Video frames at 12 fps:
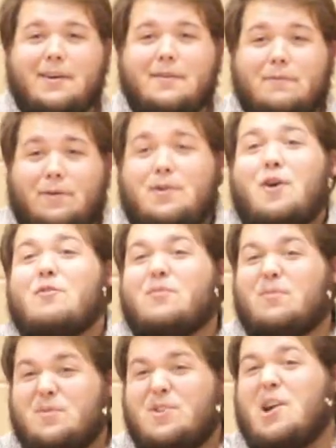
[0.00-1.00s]
for
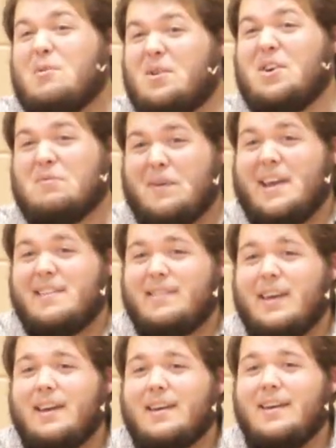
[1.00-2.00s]
no good
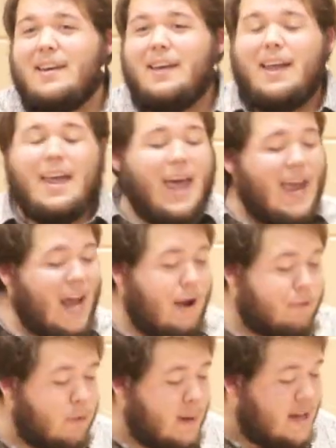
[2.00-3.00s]
reason. And
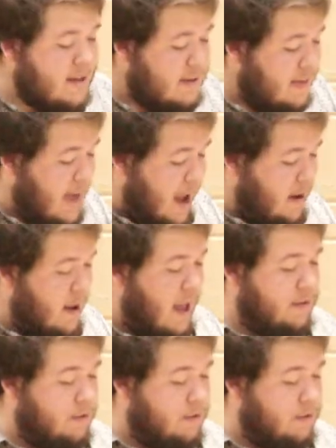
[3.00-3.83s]
after we get to that, as